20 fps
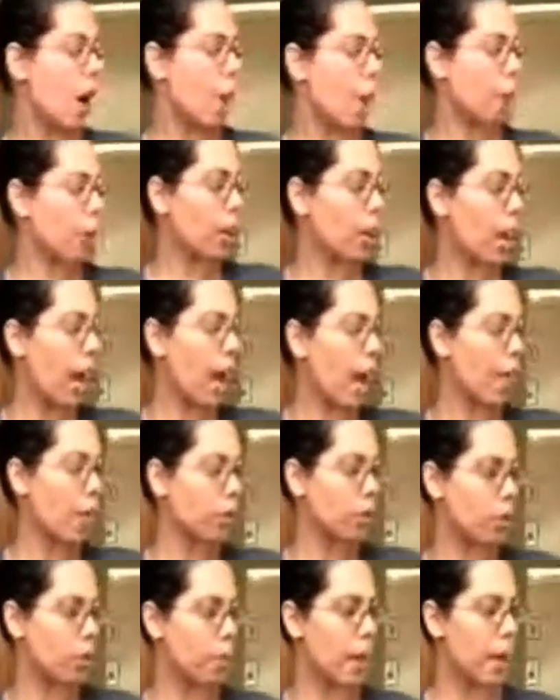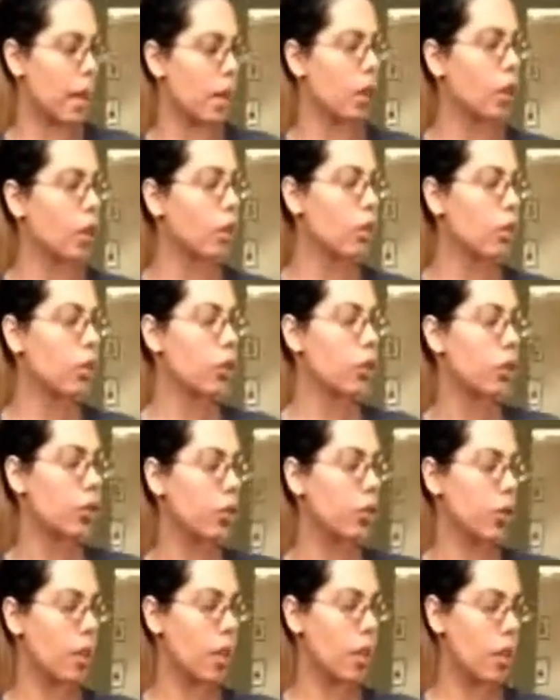I'm going to add the tomatoes
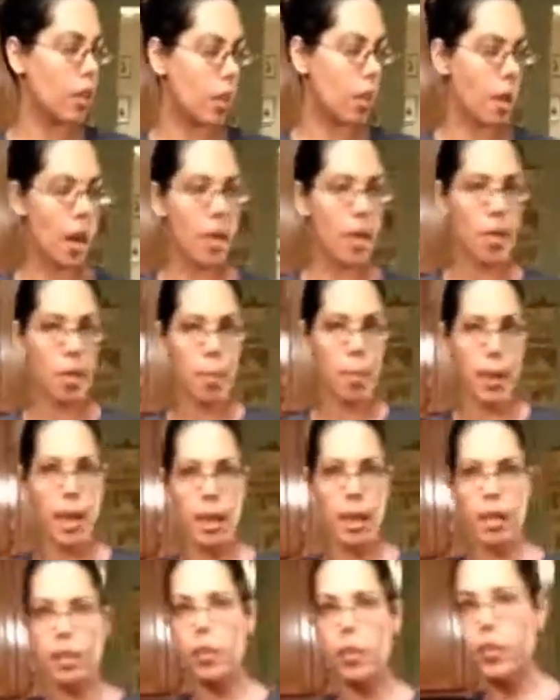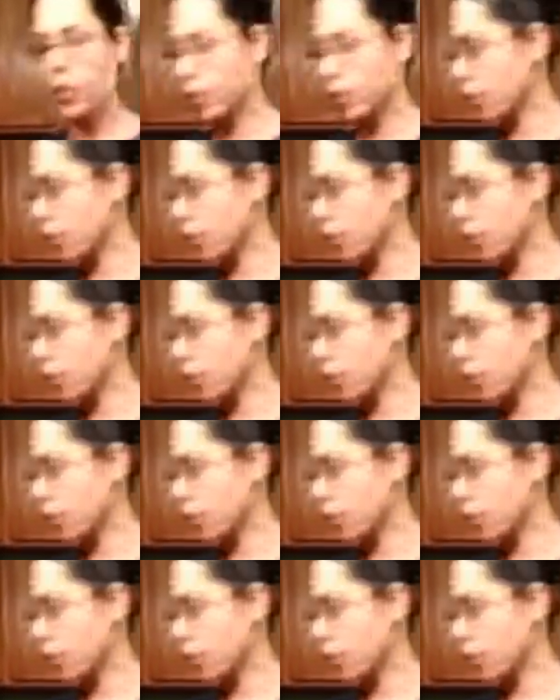and the beans.